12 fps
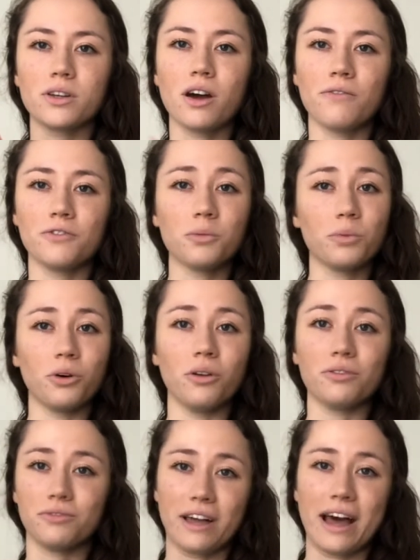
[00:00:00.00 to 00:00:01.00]

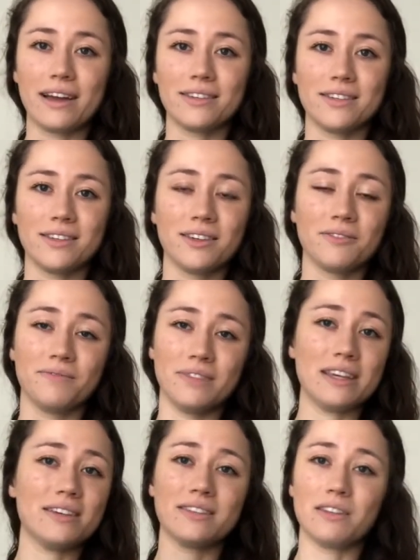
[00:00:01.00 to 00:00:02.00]
comfortable flats.
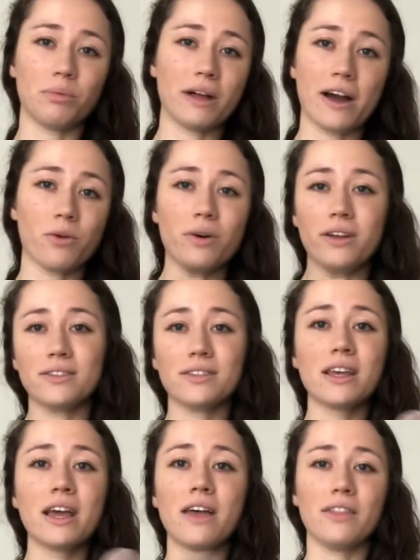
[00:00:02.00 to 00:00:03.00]
These are the black ones
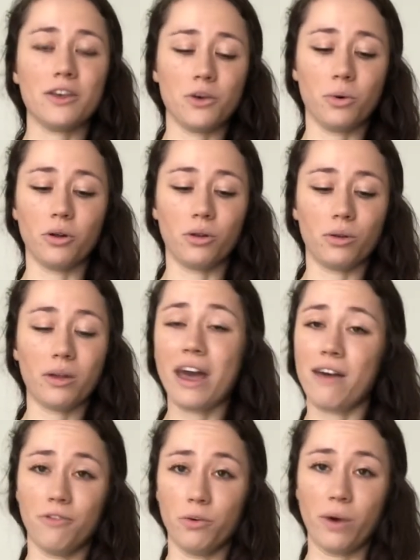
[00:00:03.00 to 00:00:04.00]
that you will
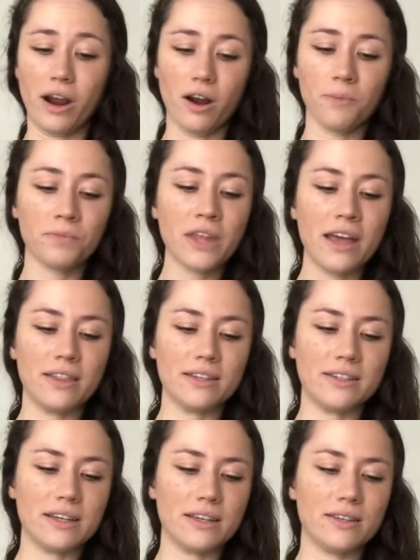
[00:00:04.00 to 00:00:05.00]
ever wear. This
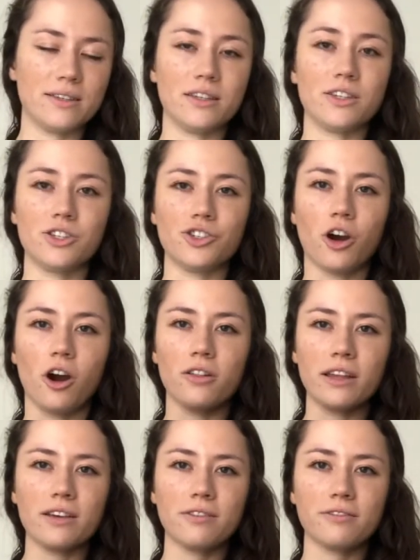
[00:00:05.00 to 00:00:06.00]
is the
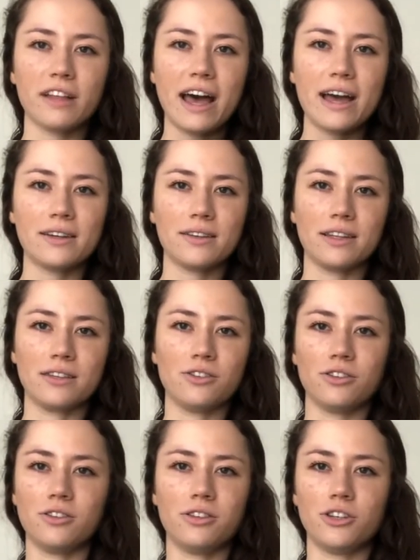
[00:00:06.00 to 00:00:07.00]
Starling flat. That's
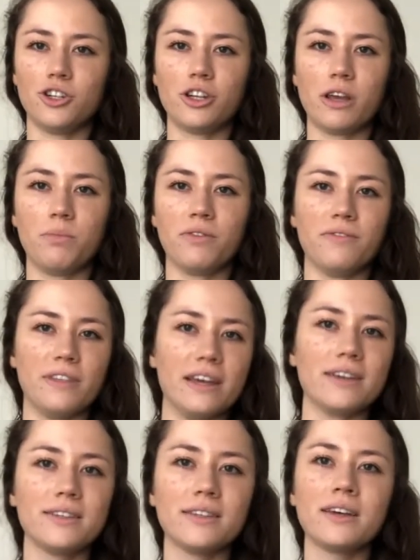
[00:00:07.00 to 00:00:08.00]
just the shape of
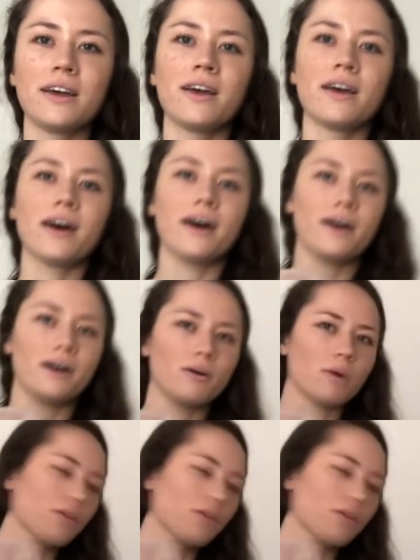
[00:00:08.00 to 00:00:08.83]
this on